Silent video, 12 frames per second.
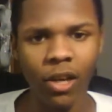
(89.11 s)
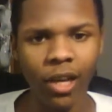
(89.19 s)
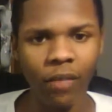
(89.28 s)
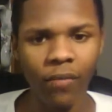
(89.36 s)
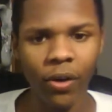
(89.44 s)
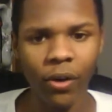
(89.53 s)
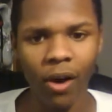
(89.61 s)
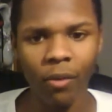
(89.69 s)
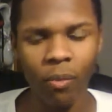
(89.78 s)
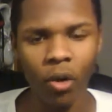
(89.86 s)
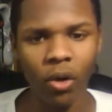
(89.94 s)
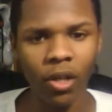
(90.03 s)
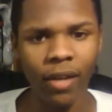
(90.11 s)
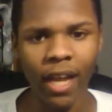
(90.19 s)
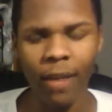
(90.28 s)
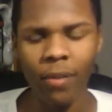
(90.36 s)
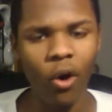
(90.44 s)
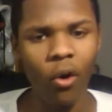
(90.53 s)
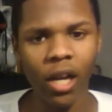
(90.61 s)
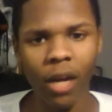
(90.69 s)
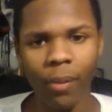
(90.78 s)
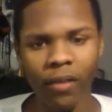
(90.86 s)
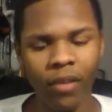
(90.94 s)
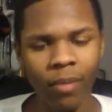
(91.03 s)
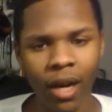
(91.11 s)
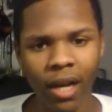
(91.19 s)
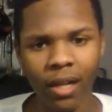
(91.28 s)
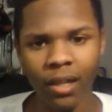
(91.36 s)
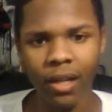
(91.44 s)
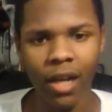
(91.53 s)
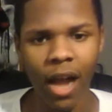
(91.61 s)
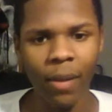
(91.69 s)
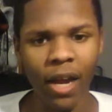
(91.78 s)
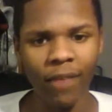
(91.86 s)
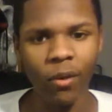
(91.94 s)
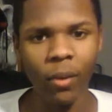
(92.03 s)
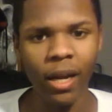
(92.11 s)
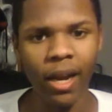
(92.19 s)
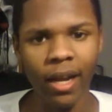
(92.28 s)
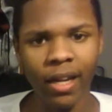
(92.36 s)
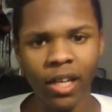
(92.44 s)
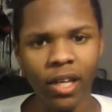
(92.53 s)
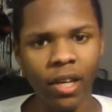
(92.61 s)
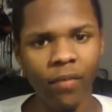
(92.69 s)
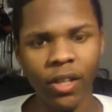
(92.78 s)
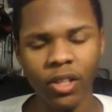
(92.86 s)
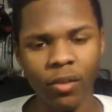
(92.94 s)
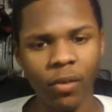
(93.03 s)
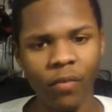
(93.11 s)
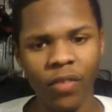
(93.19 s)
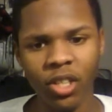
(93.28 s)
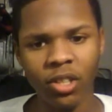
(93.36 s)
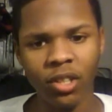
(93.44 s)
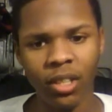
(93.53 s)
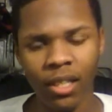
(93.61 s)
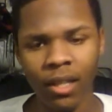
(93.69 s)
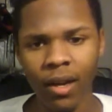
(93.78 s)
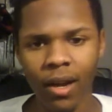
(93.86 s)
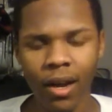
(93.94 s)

They're gonna figure out more. They've been going up every week in the defensive efficiency.